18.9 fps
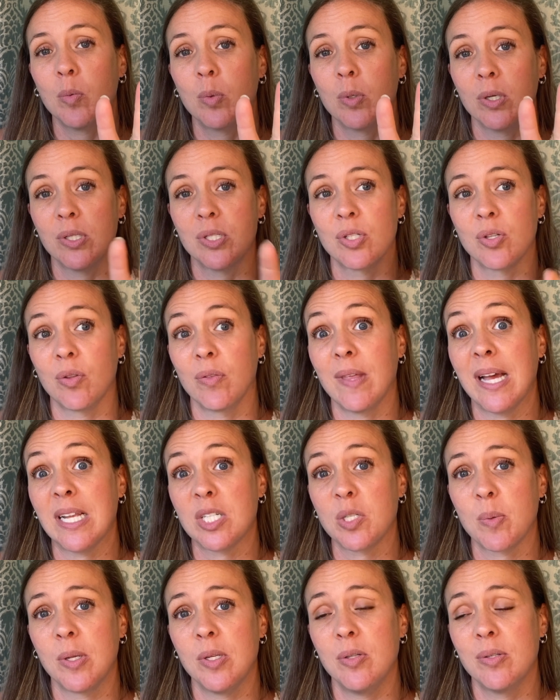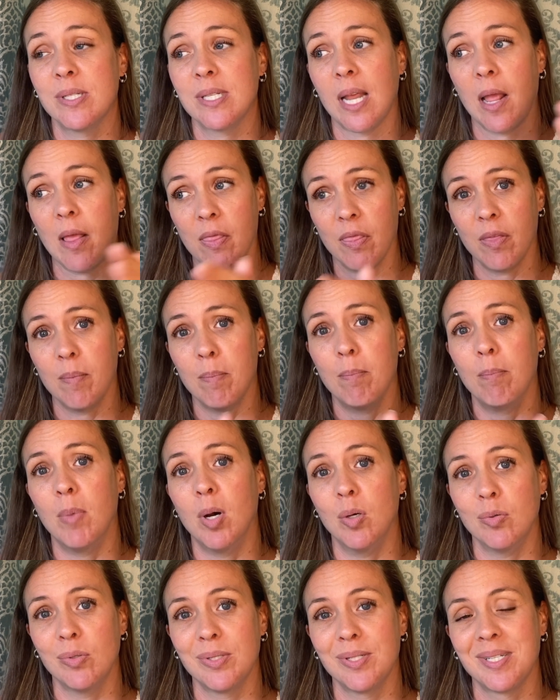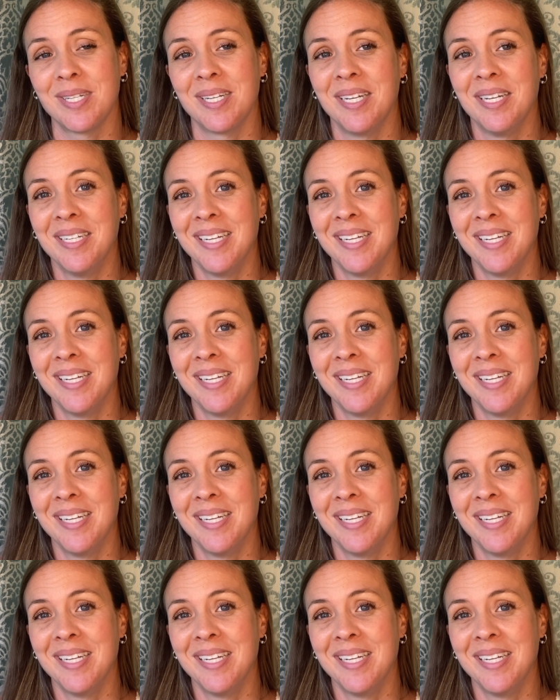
word, so that's why you say the most.